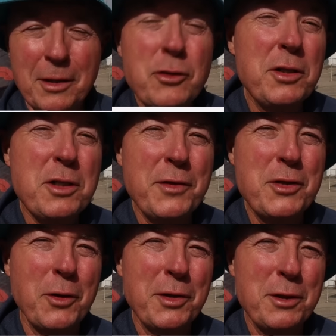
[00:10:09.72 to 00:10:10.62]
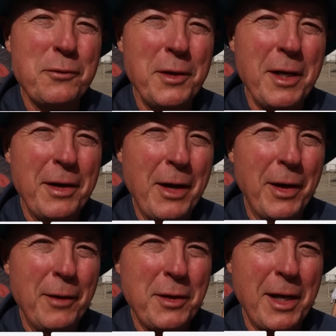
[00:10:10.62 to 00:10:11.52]
Trust you've enjoyed this video. Now
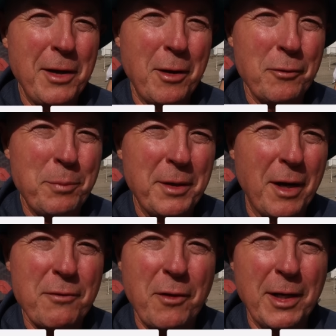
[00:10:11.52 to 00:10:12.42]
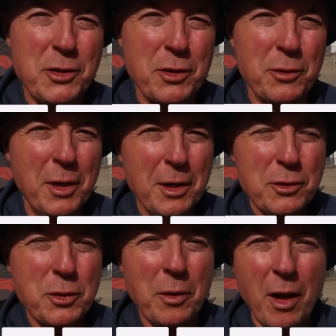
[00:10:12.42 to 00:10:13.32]
I have to head off, but I invite you
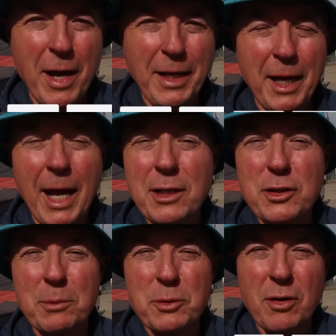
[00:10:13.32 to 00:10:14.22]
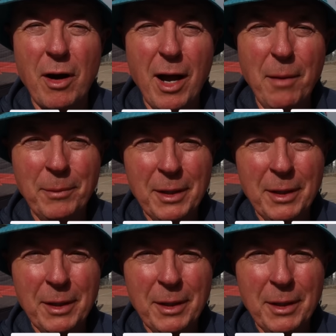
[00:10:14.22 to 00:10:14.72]
to like and subscribe